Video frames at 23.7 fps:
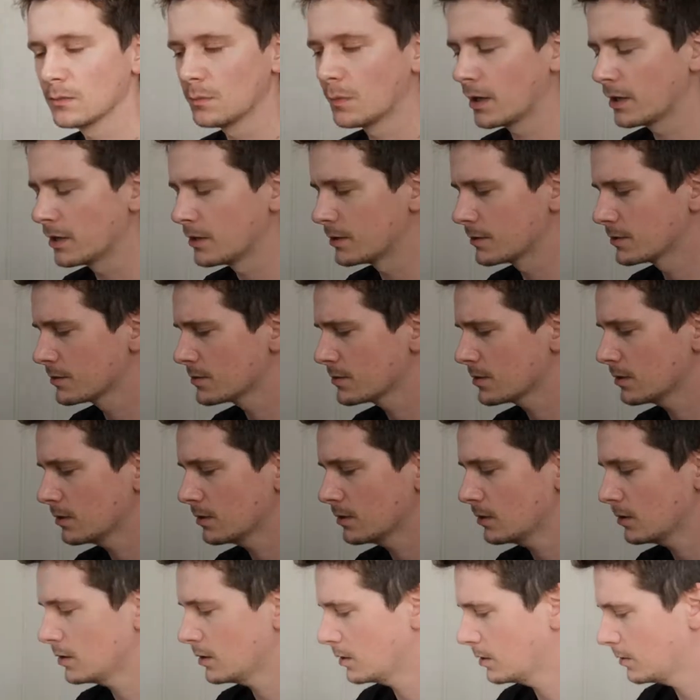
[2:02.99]
BIOS
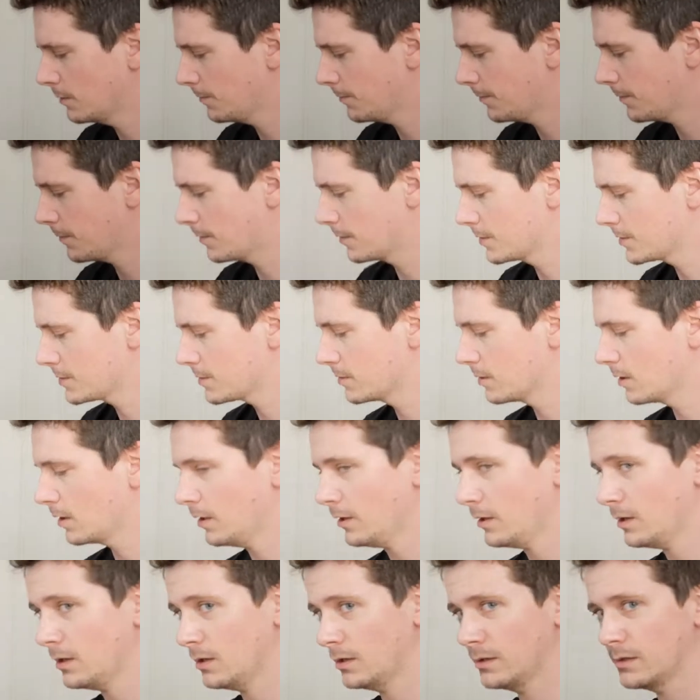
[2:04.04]
if there's
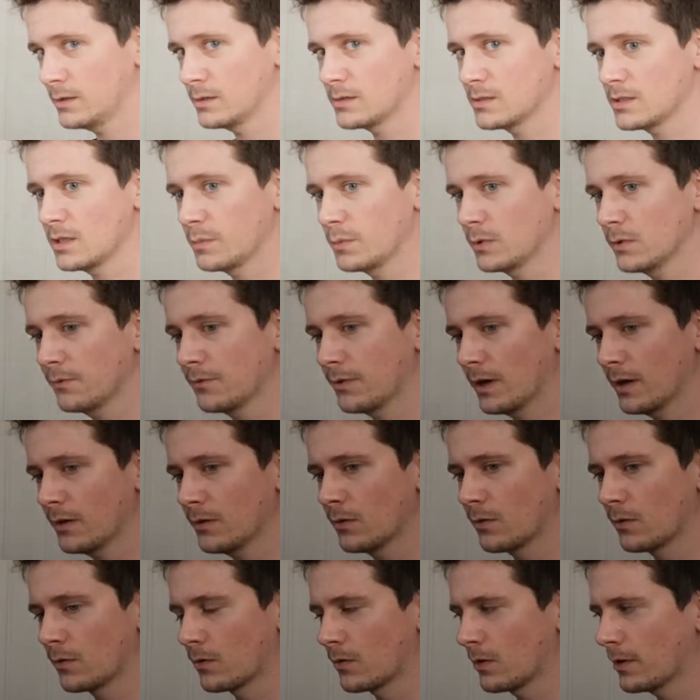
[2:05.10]
not a CPU fan
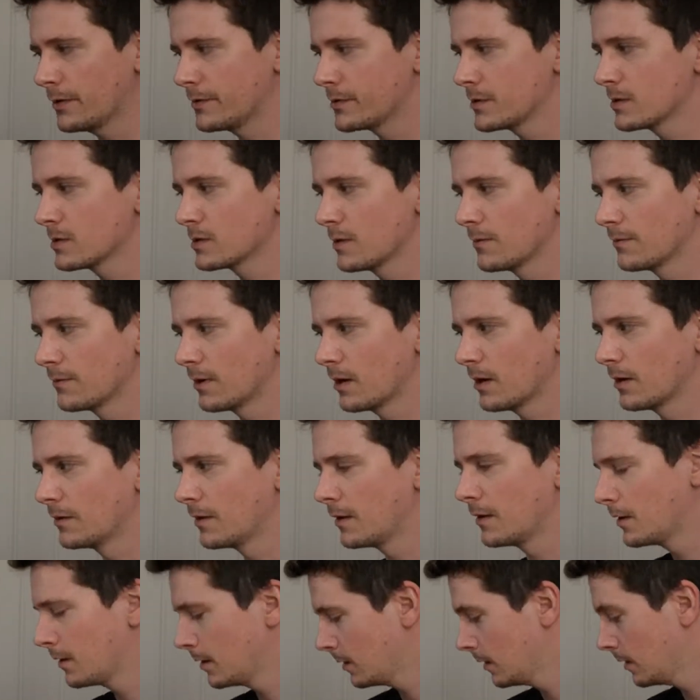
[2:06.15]
or a system fan.
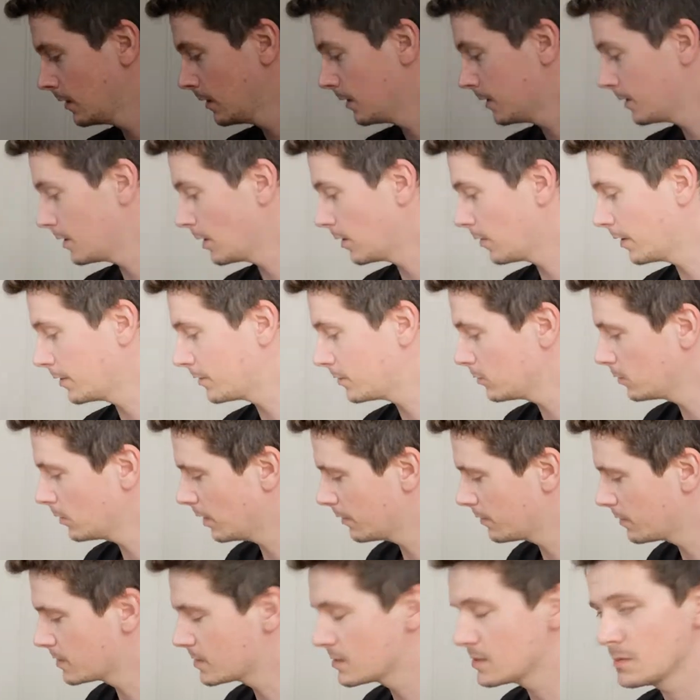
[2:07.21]
Now I do
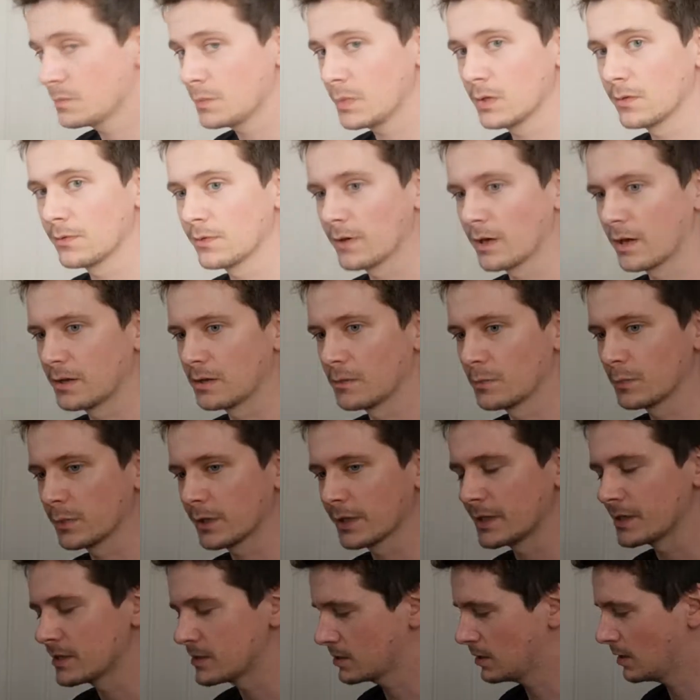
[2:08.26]
have the CPU fan in
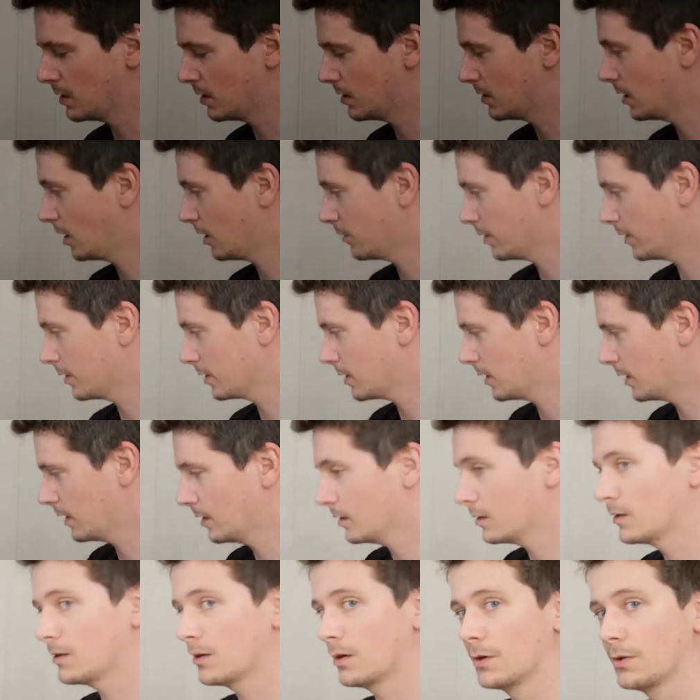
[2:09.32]
place, and now
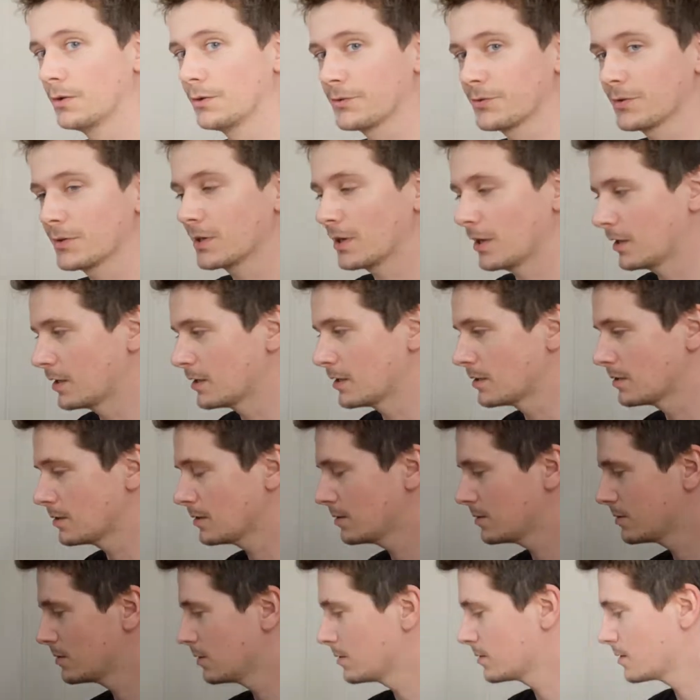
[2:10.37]
I also got
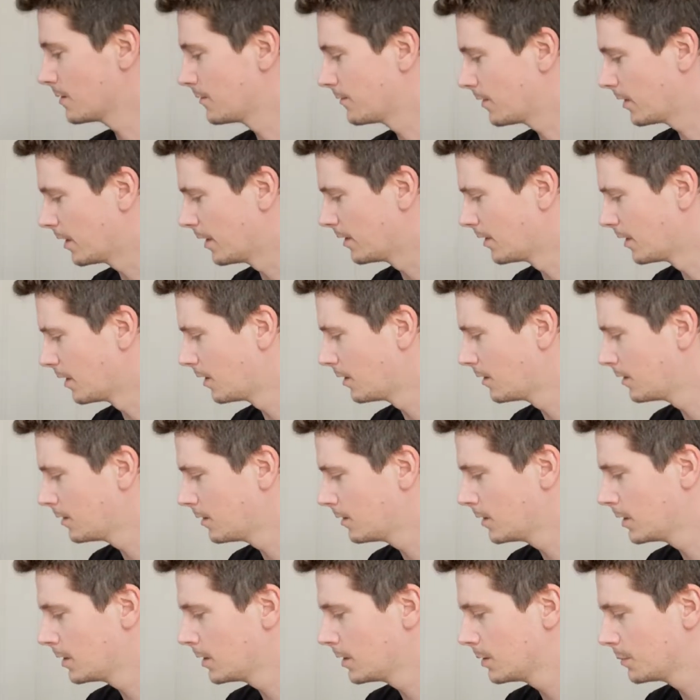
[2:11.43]
a system fan,
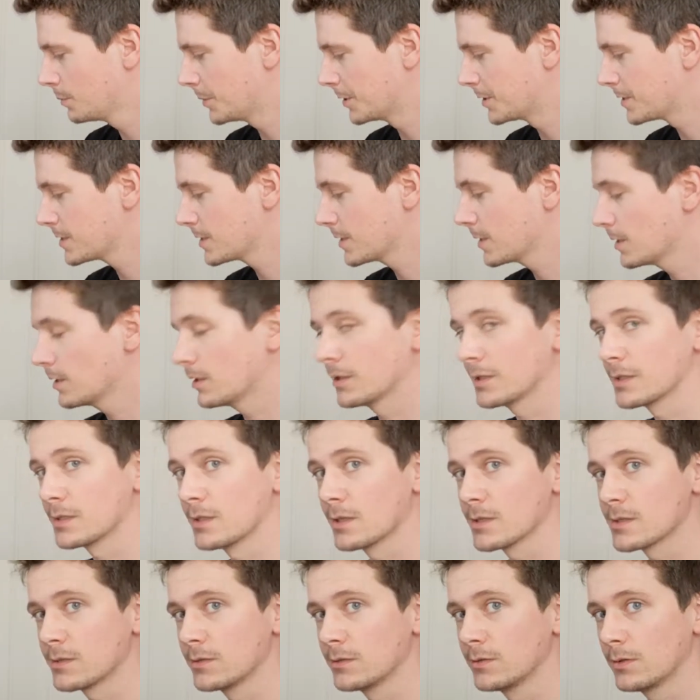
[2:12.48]
but still it
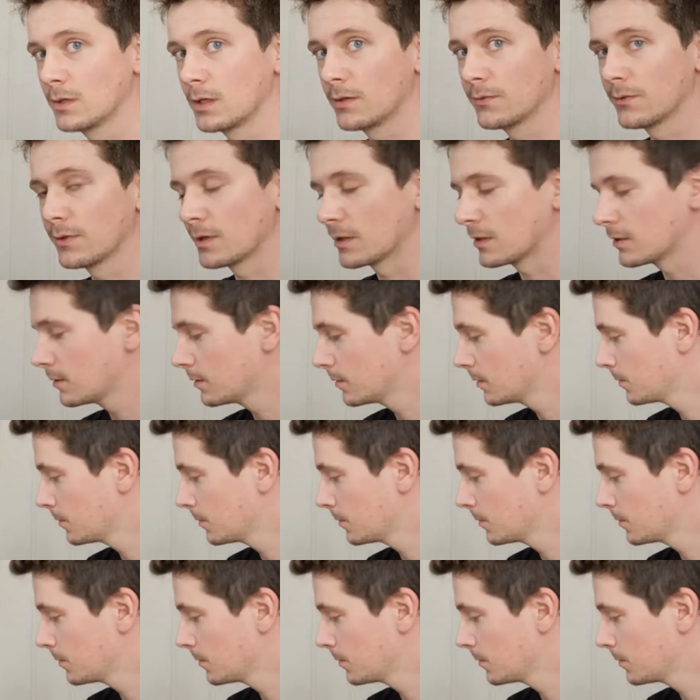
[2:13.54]
doesn't do anything.